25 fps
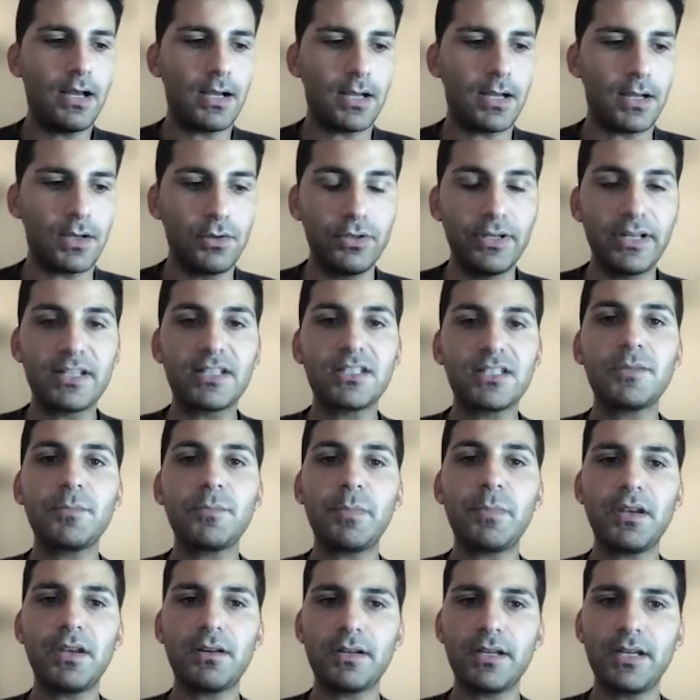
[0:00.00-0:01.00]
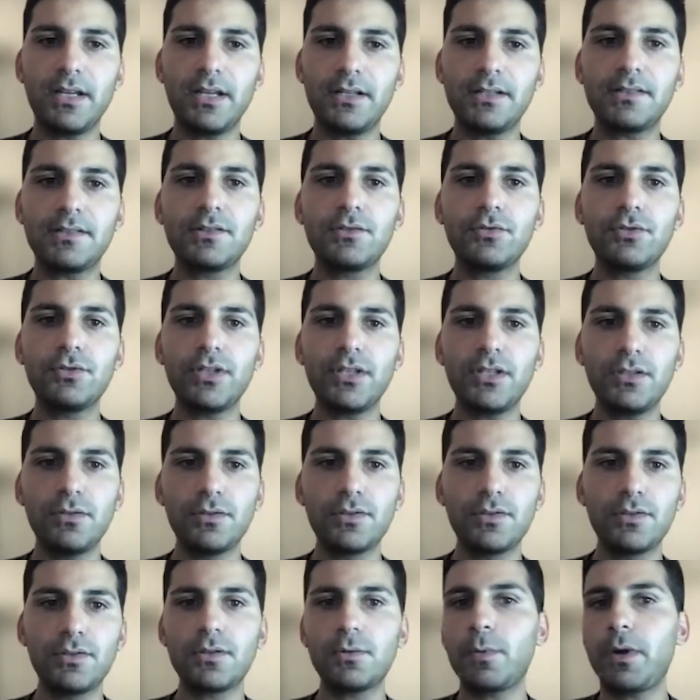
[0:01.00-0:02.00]
good experience to the
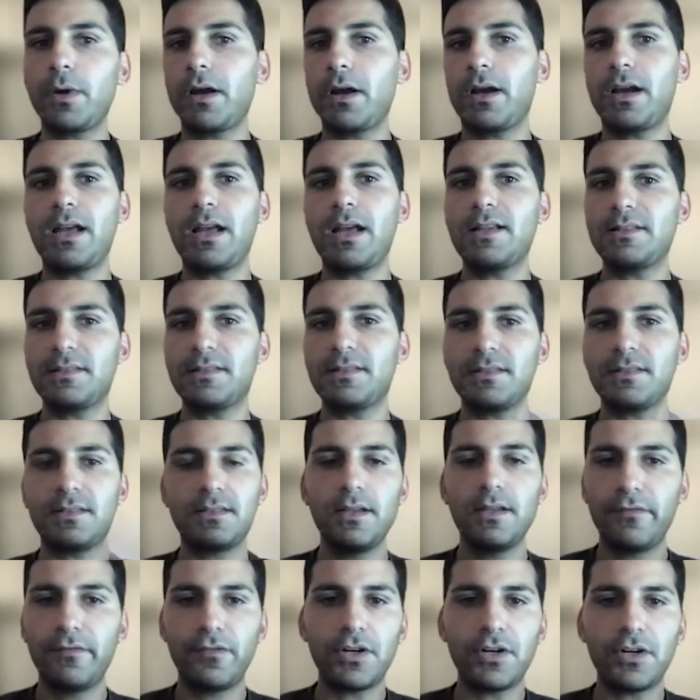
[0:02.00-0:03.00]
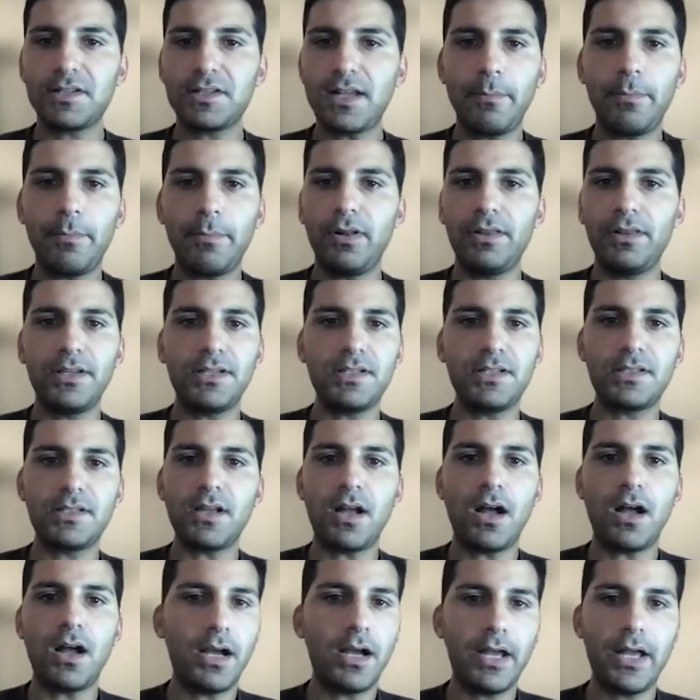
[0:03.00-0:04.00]
user, whereas, for example, they
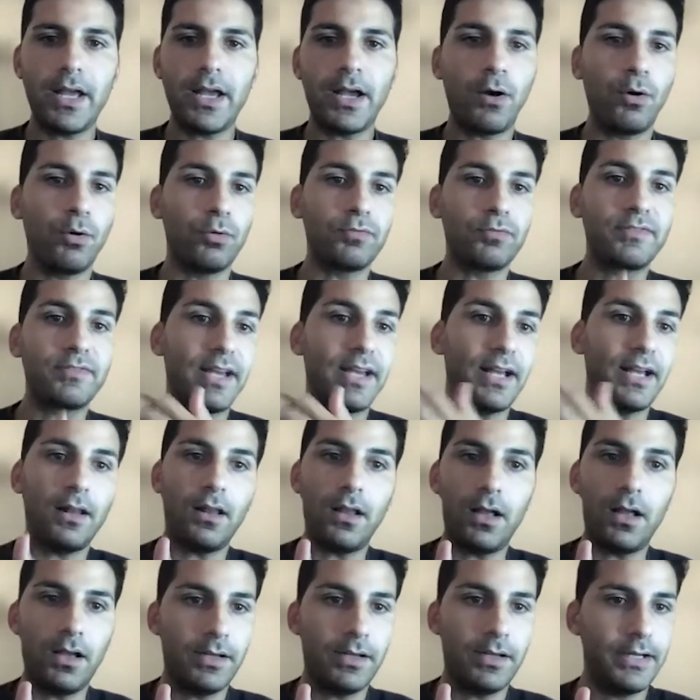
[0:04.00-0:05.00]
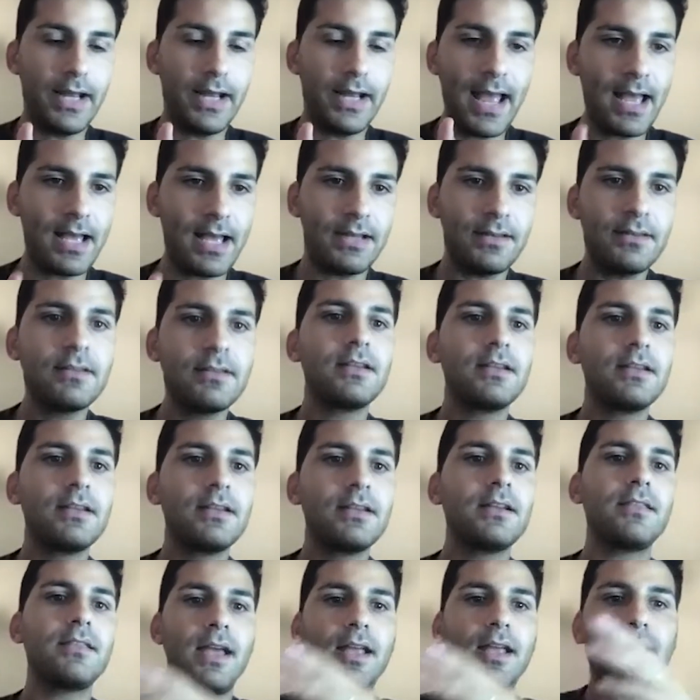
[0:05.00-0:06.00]
saw a hotel on an ad,
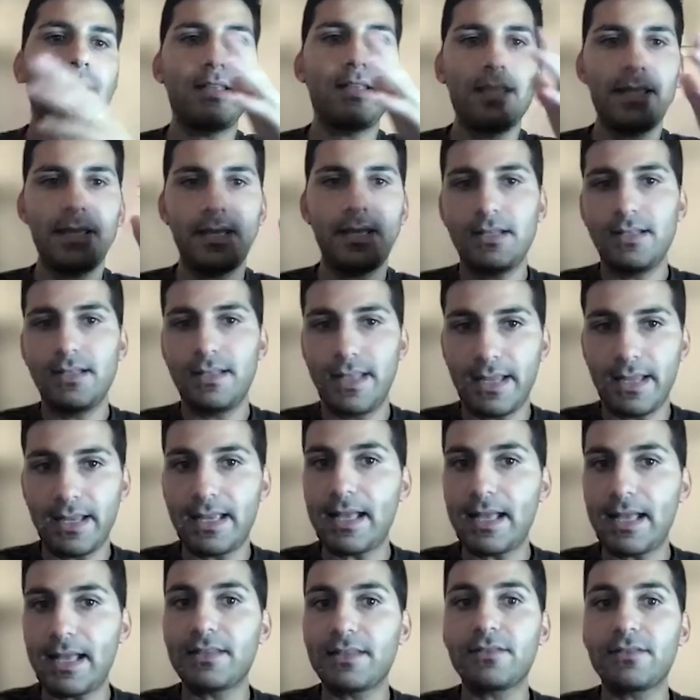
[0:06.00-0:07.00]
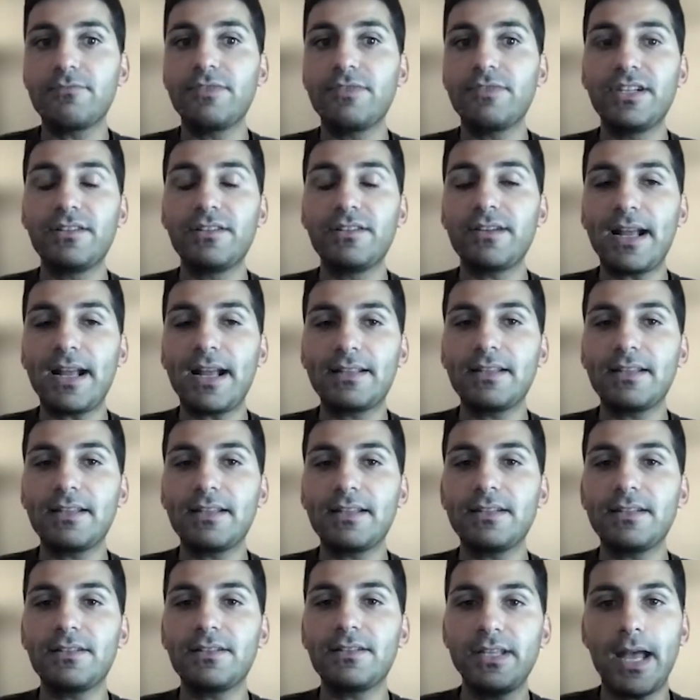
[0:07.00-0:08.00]
then they get
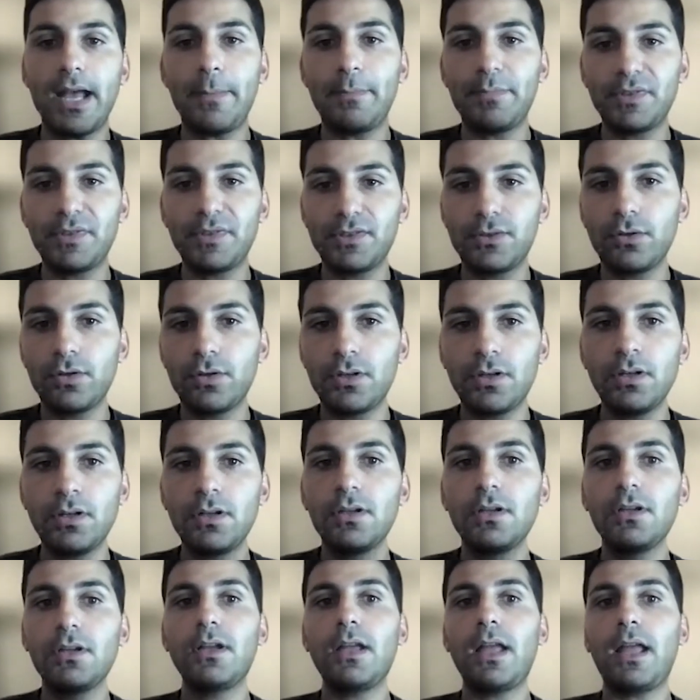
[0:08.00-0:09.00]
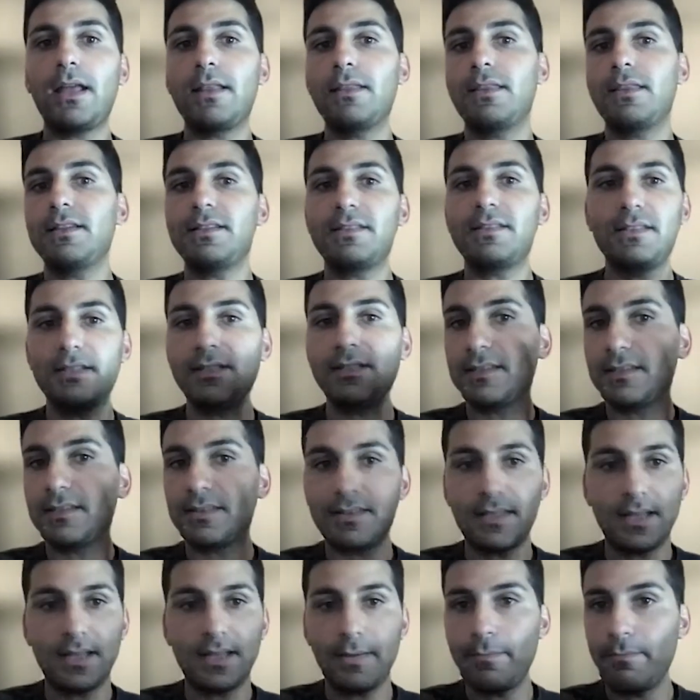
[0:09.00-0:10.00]
redirected to the App Store and they see the
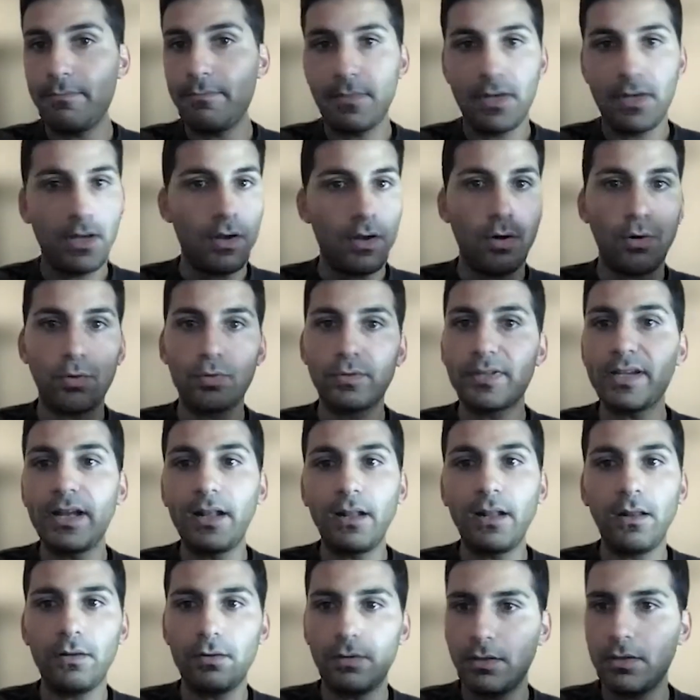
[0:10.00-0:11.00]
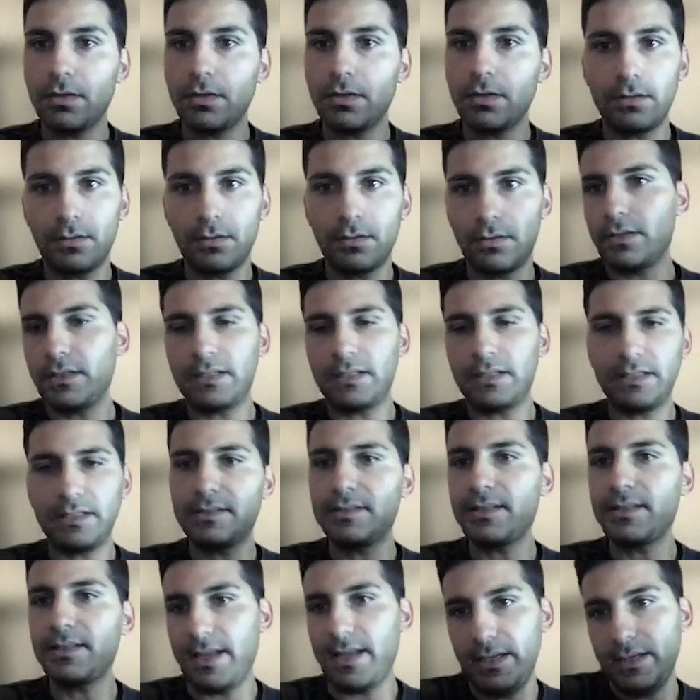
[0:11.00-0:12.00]
same hotel or at
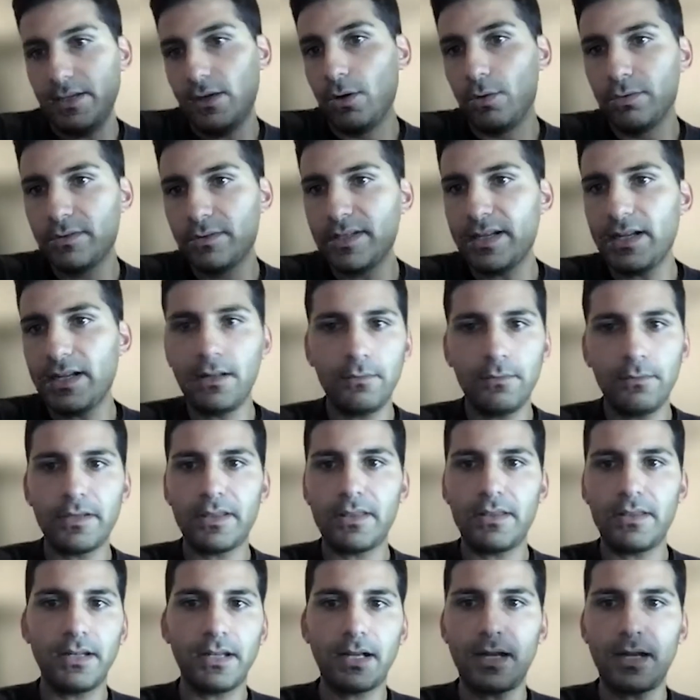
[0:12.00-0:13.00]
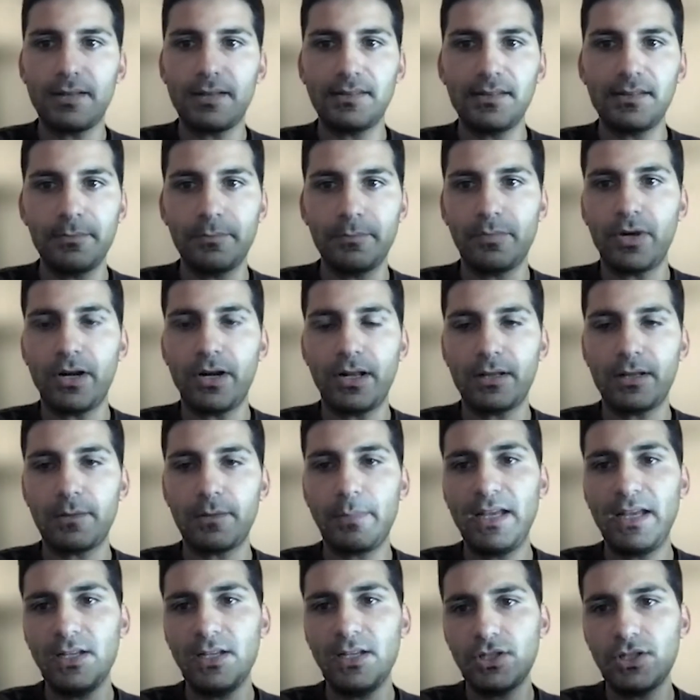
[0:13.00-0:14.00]
least a hotel within a custom
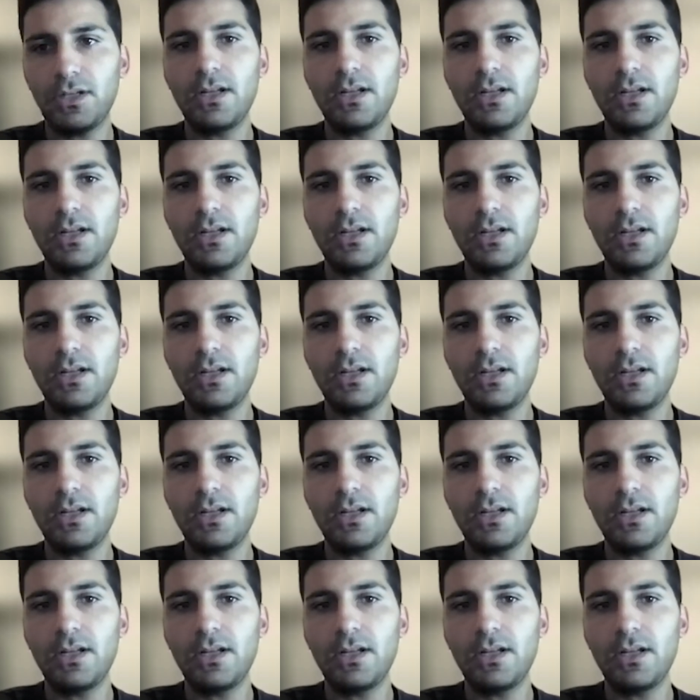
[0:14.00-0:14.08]
product page.